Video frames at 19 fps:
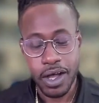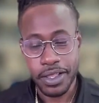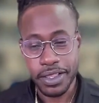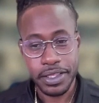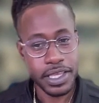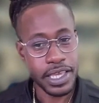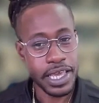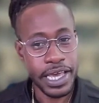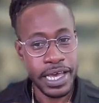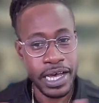
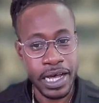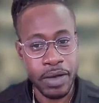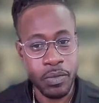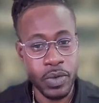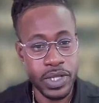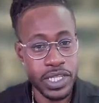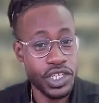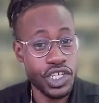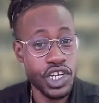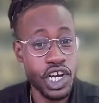Yeah, but
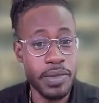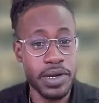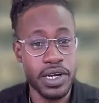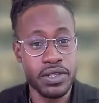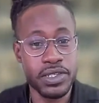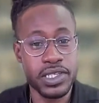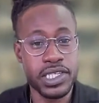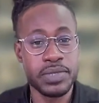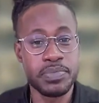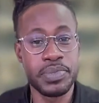the
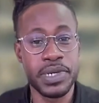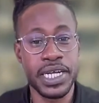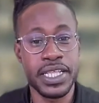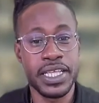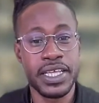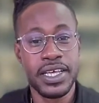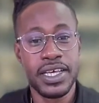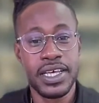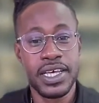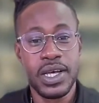terminals. But
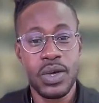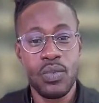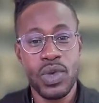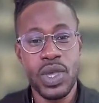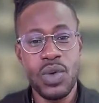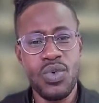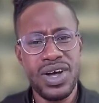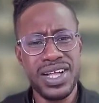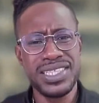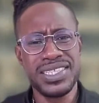we
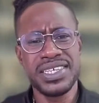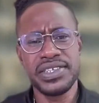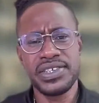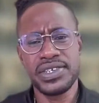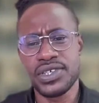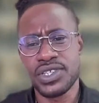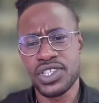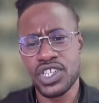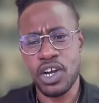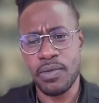want digital
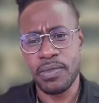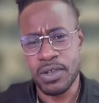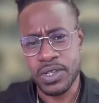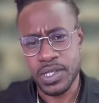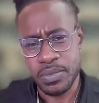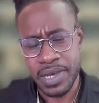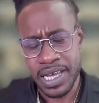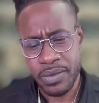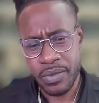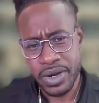terminals,
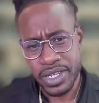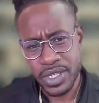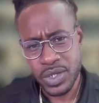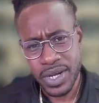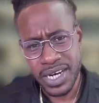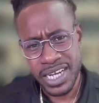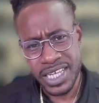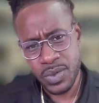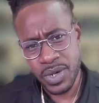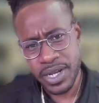man. We're in
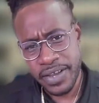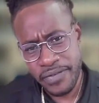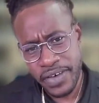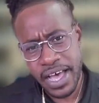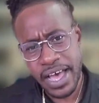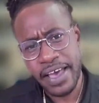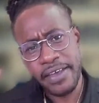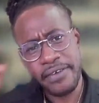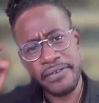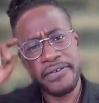
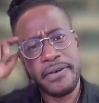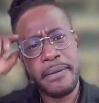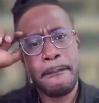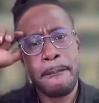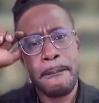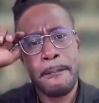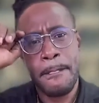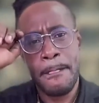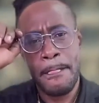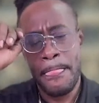2025.
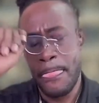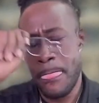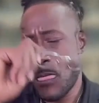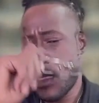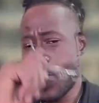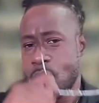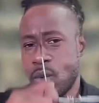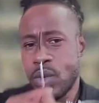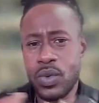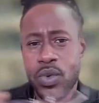
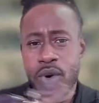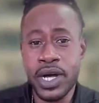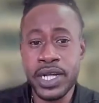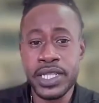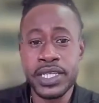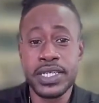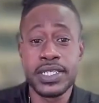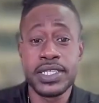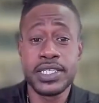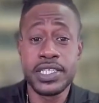We
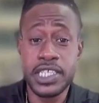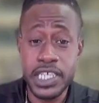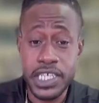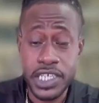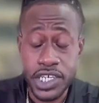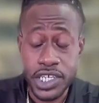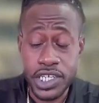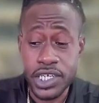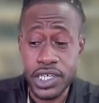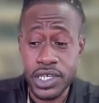want
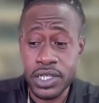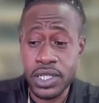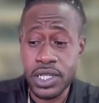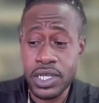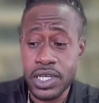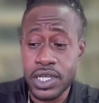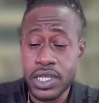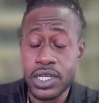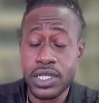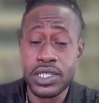digital
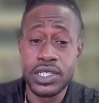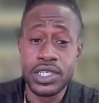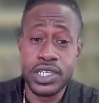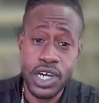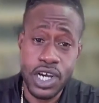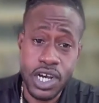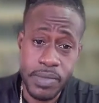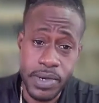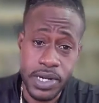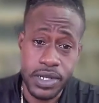
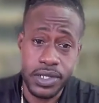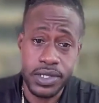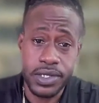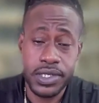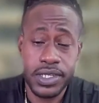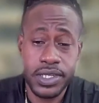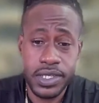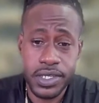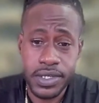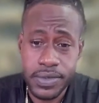
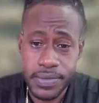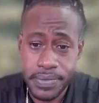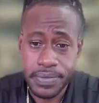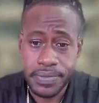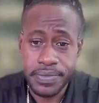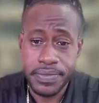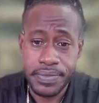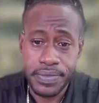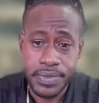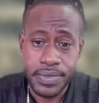terminals.
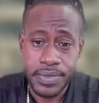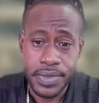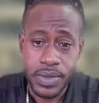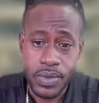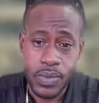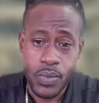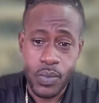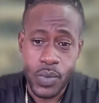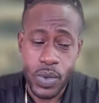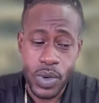
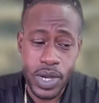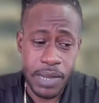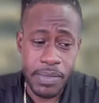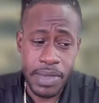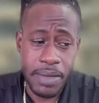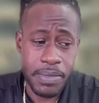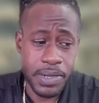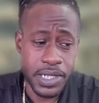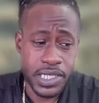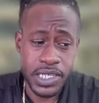We want to be
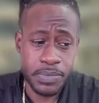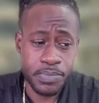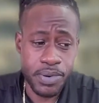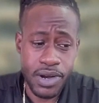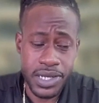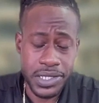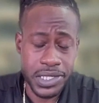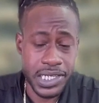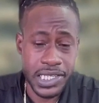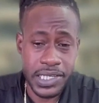able to
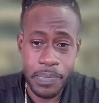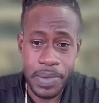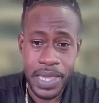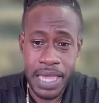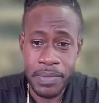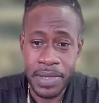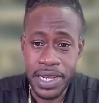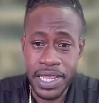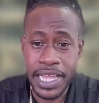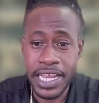process a
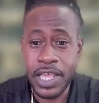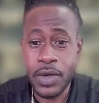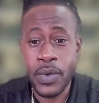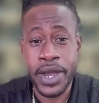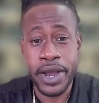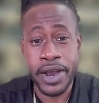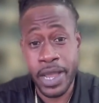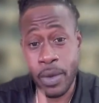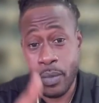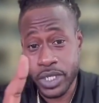payment
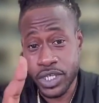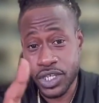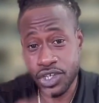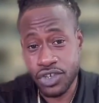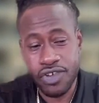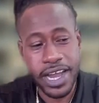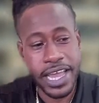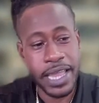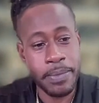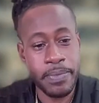anywhere. And with
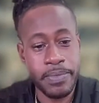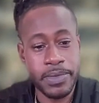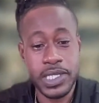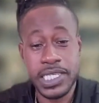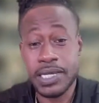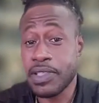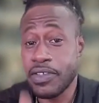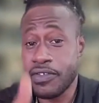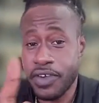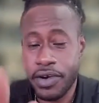Stripe,
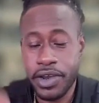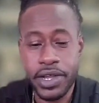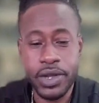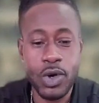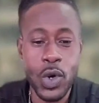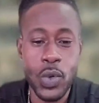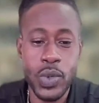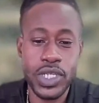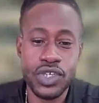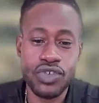something very
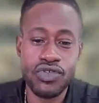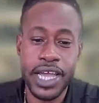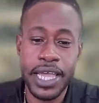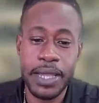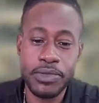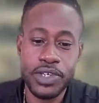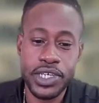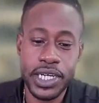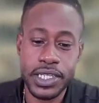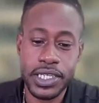cool with
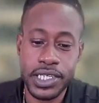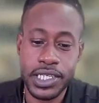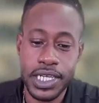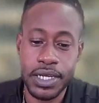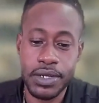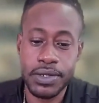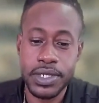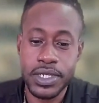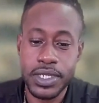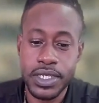Stripe. Check this
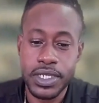out.